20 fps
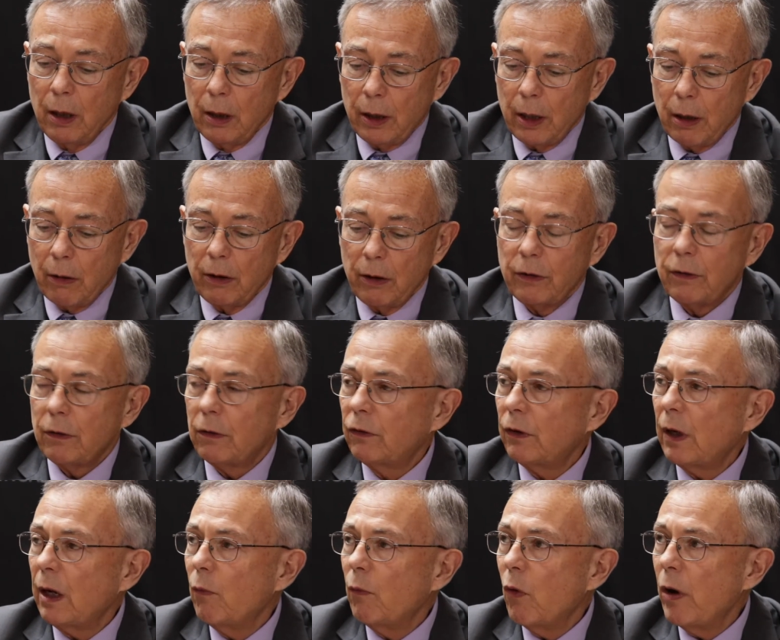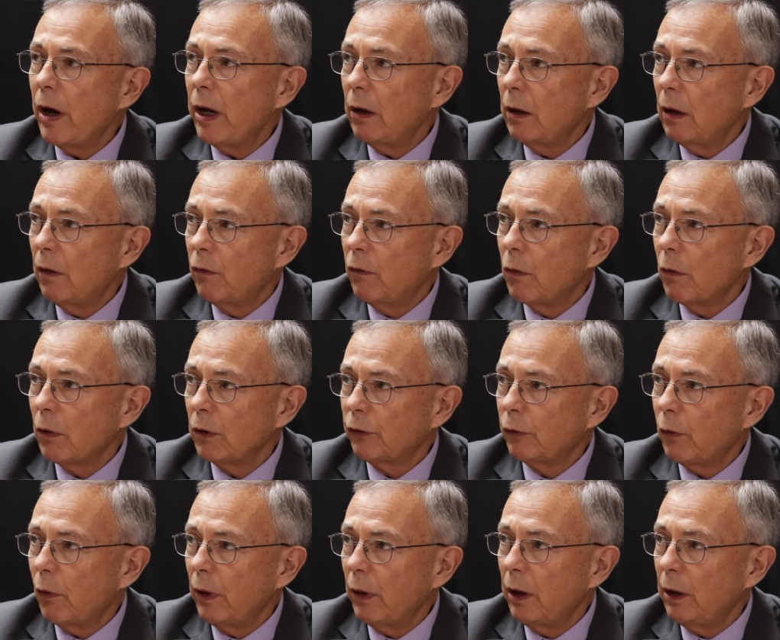carries the same weight, of course,
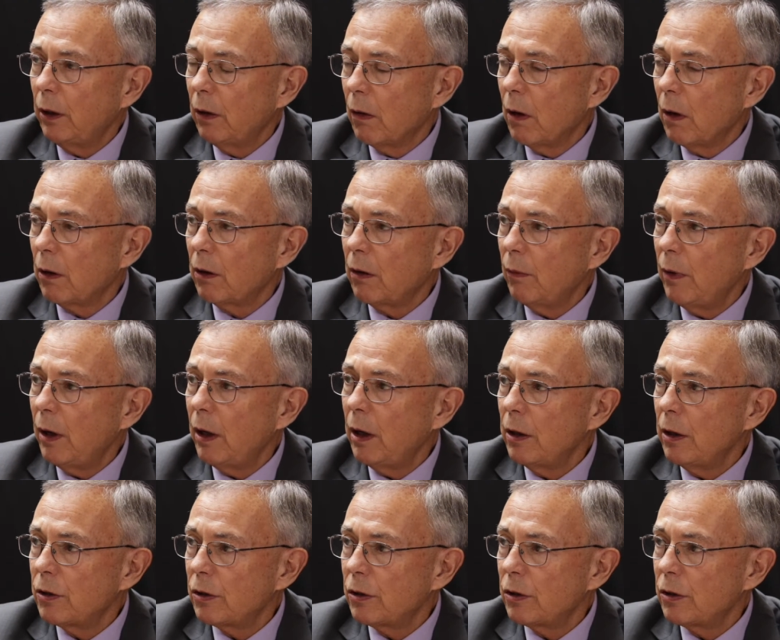going into our committee.